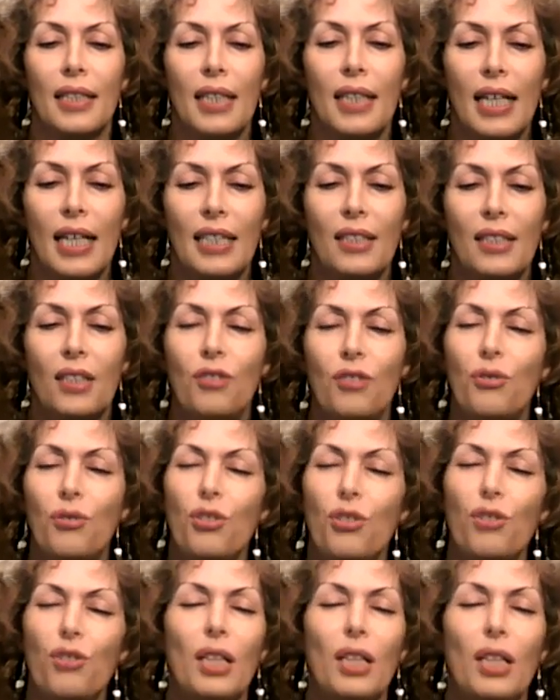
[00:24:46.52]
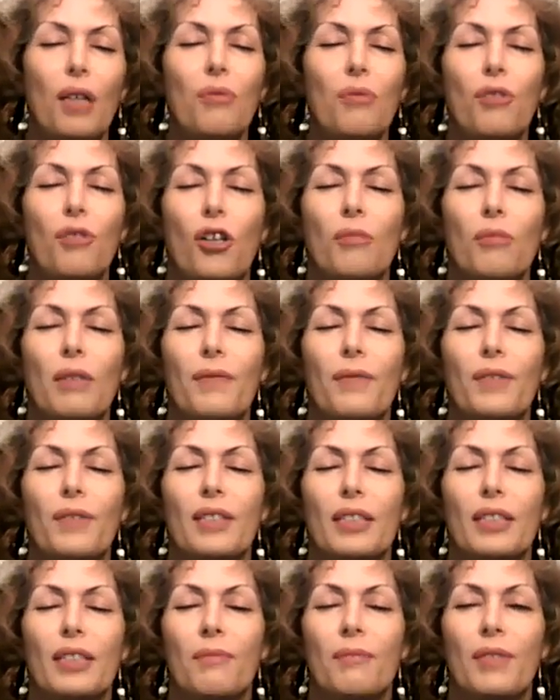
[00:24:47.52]
an unusual aroma for
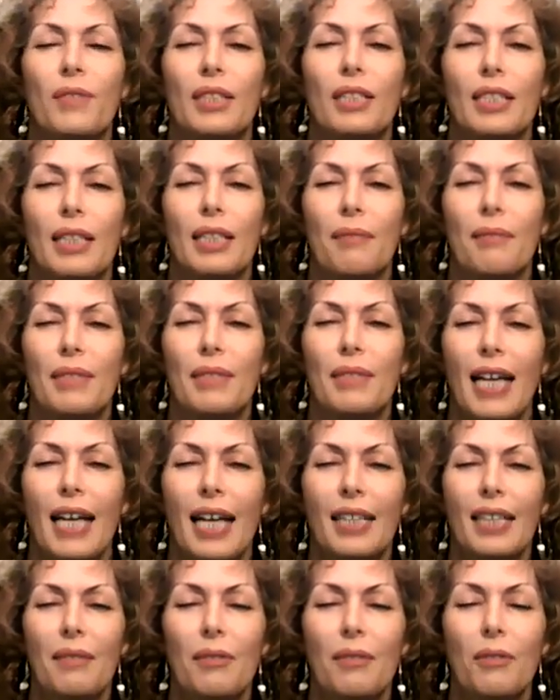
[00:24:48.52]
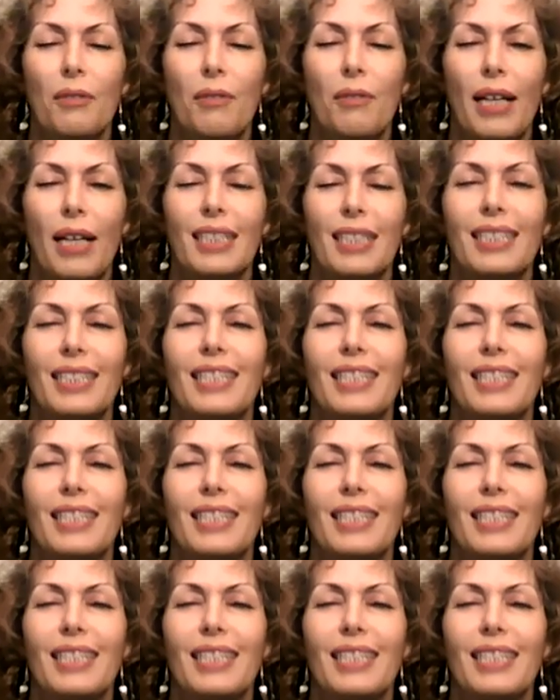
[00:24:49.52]
some reason. I can't quite